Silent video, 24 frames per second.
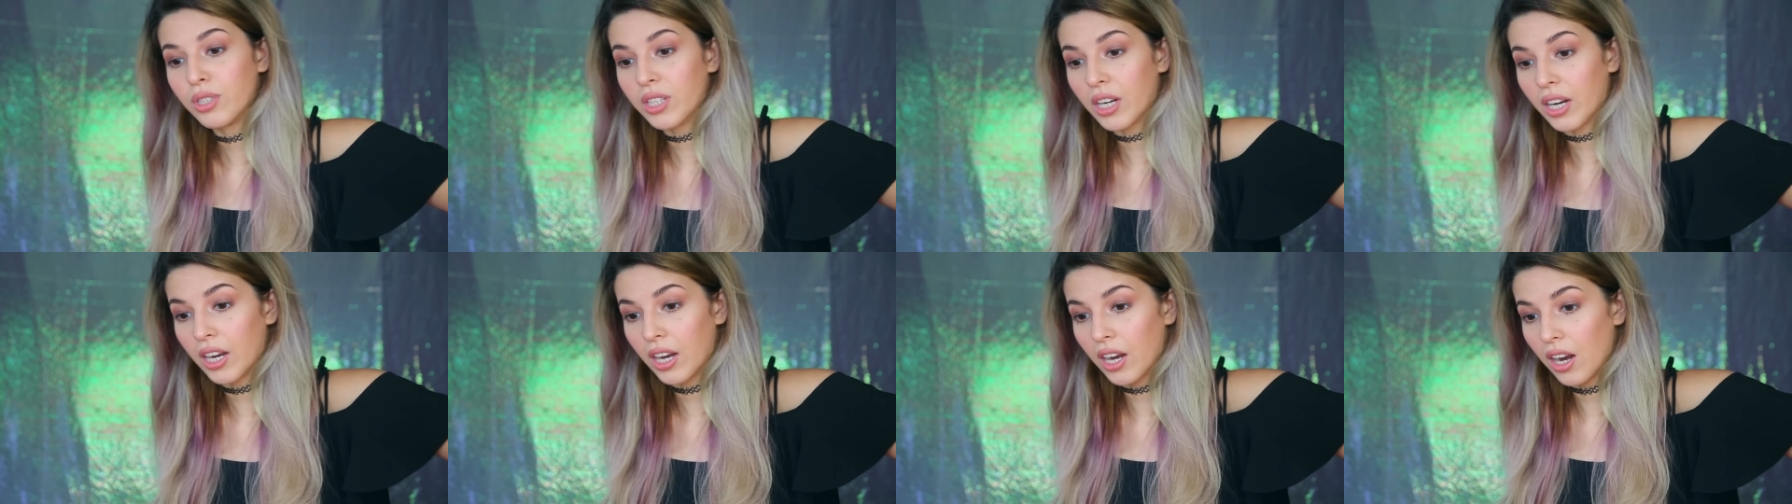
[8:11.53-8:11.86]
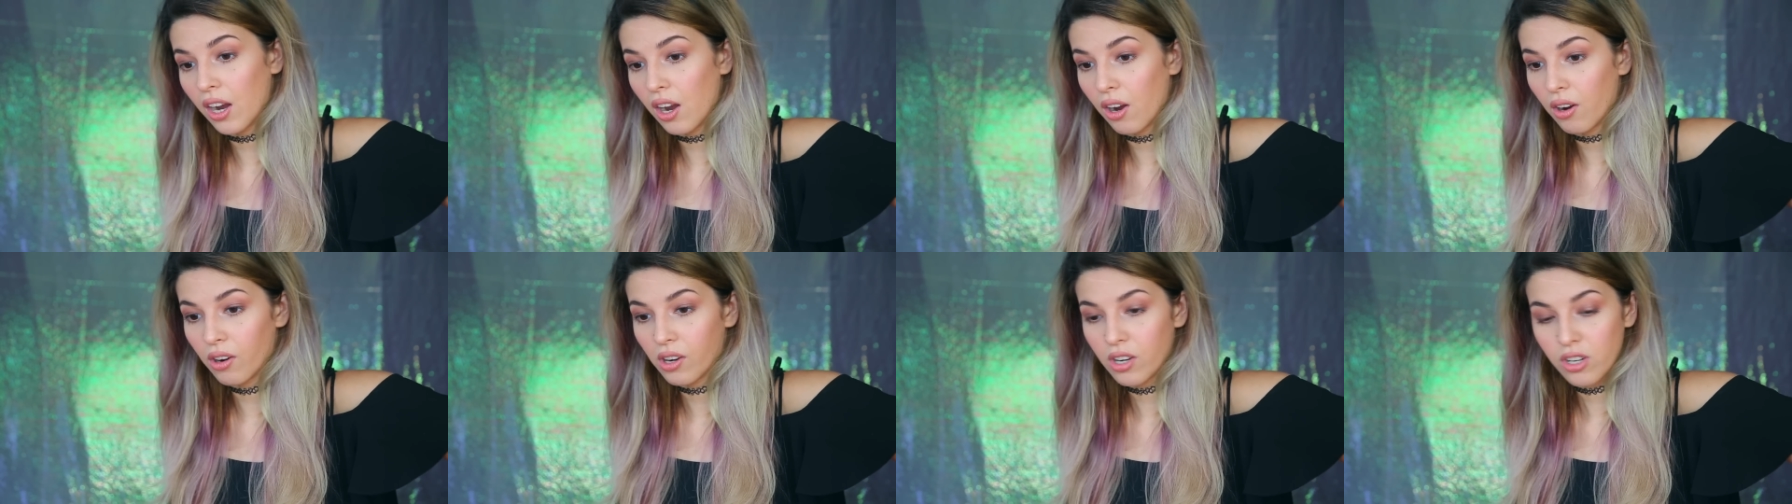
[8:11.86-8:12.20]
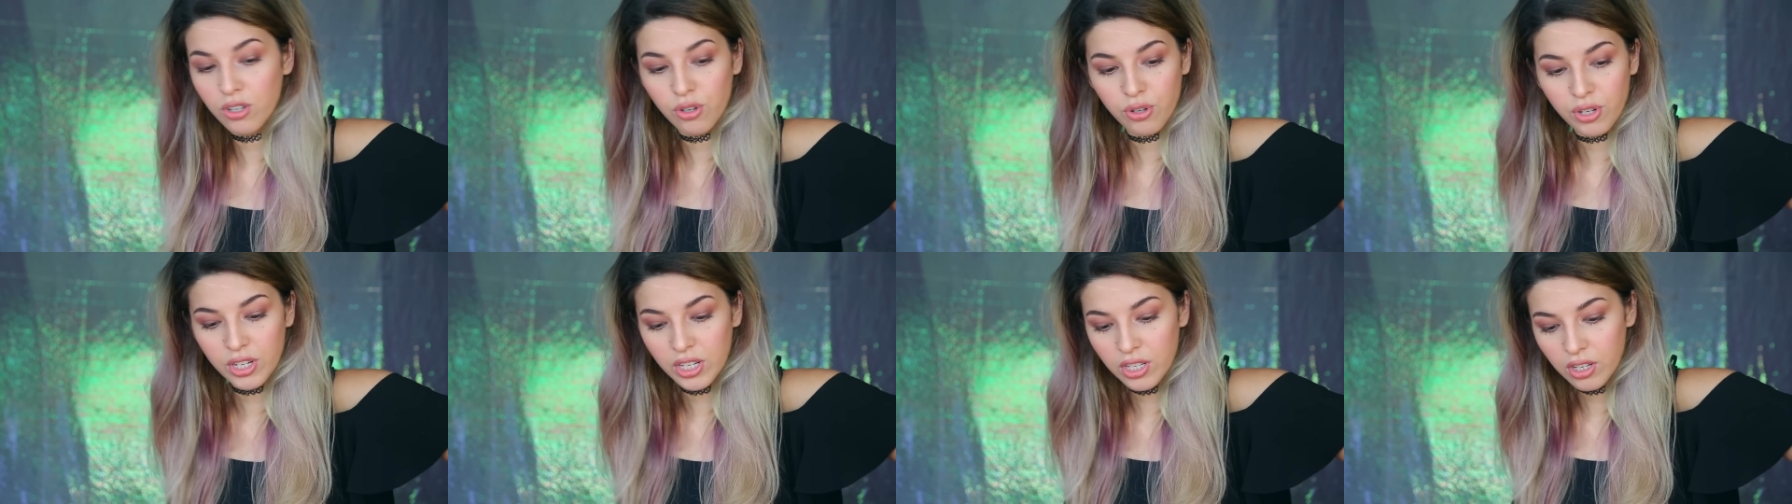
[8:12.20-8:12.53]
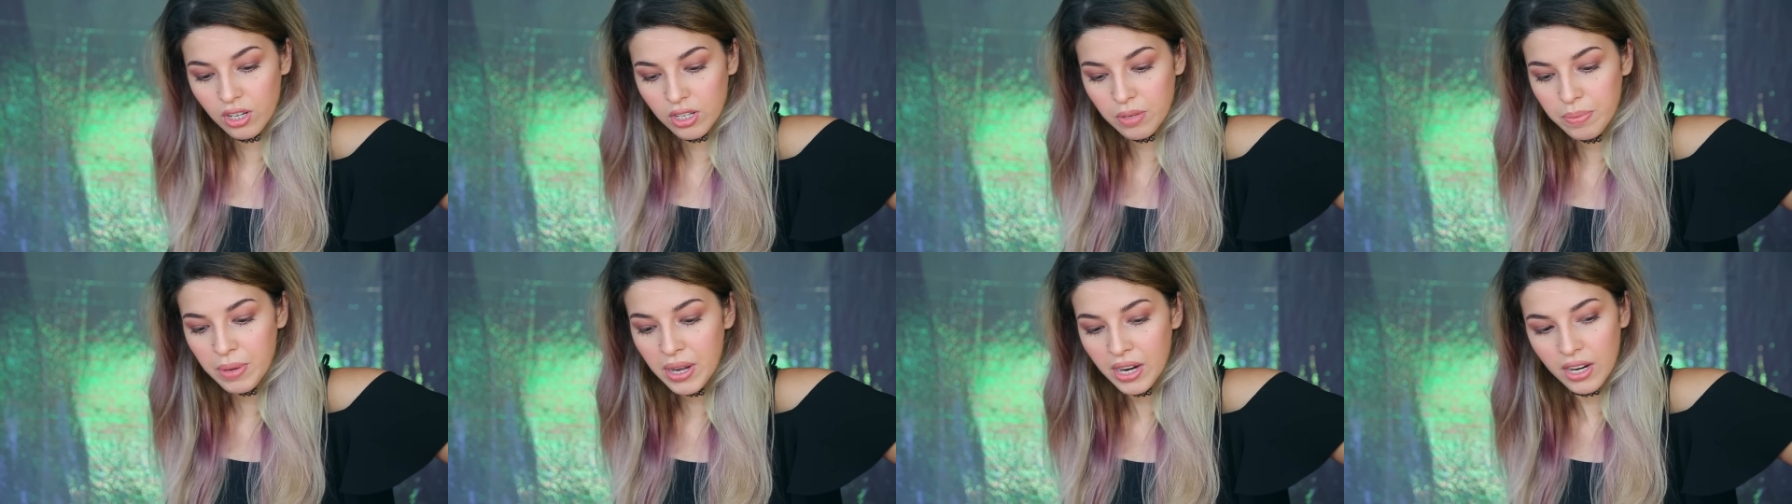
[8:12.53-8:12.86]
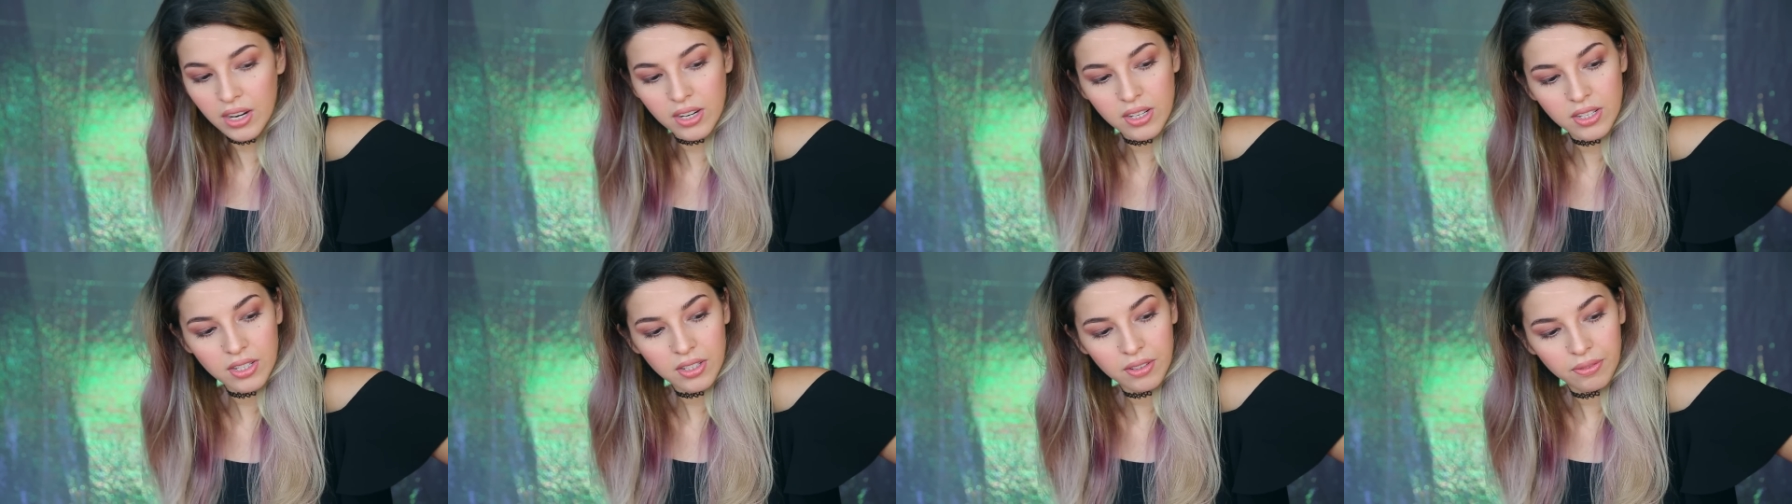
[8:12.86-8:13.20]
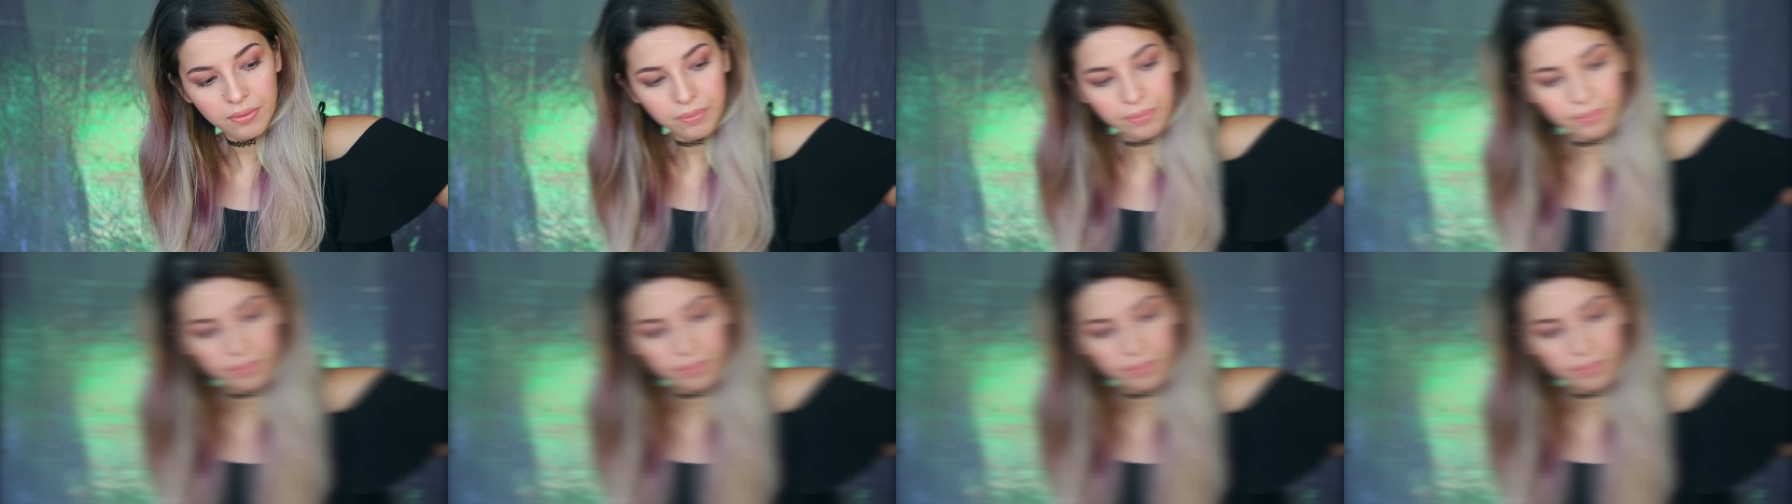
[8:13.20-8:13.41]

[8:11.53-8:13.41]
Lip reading: checking out Catrice Cosmetics.